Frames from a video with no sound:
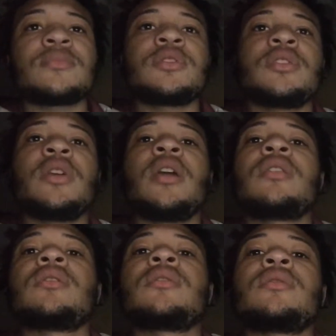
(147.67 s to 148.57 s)
So,
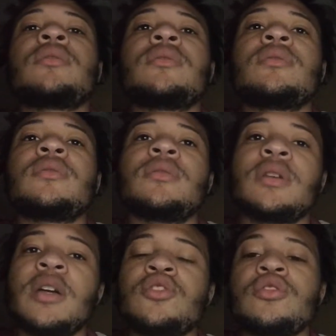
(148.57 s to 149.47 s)
yeah,
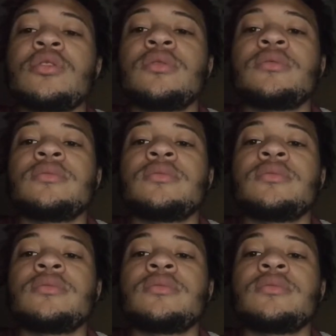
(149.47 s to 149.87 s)
got y'all.